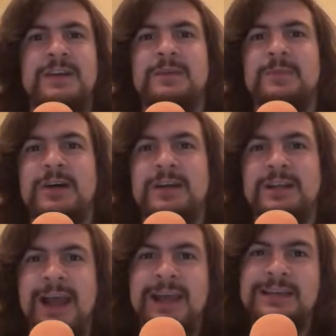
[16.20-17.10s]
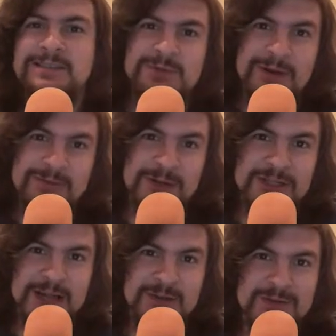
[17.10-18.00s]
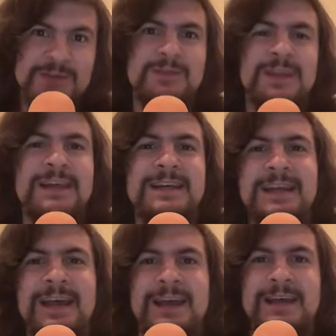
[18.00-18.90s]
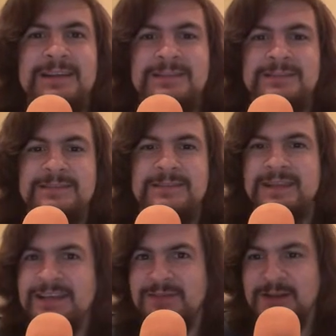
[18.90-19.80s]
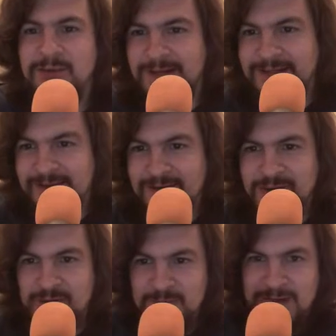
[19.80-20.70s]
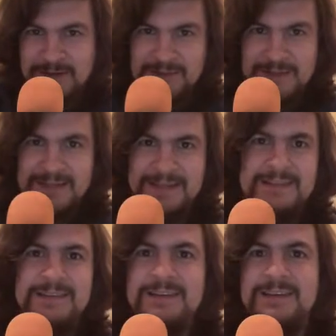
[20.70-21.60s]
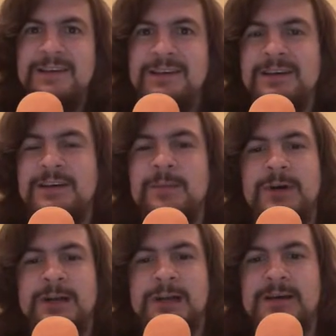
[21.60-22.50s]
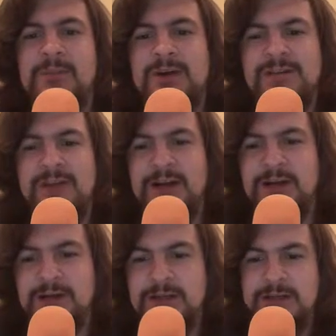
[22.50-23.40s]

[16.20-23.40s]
But hey, subscribe to our channel if you like, and like the video right there too, right underneath. But Pocket Fighter.